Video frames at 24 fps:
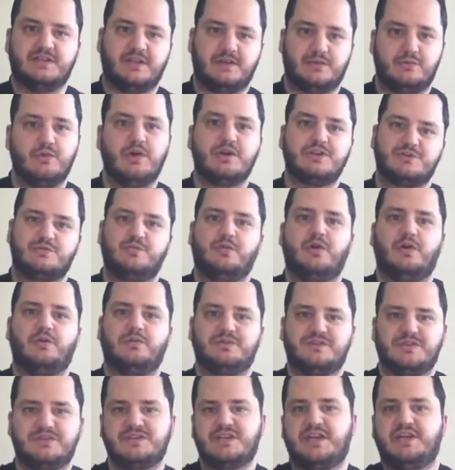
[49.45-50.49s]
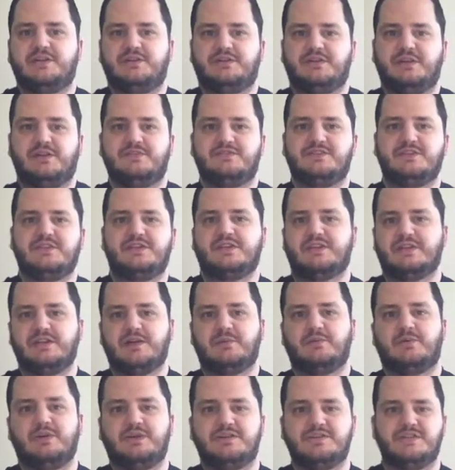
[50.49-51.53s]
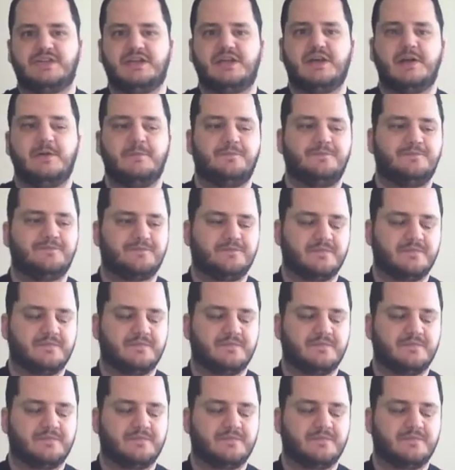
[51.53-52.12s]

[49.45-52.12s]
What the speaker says: like Rushmore was a title that I've seen that I wanted to get,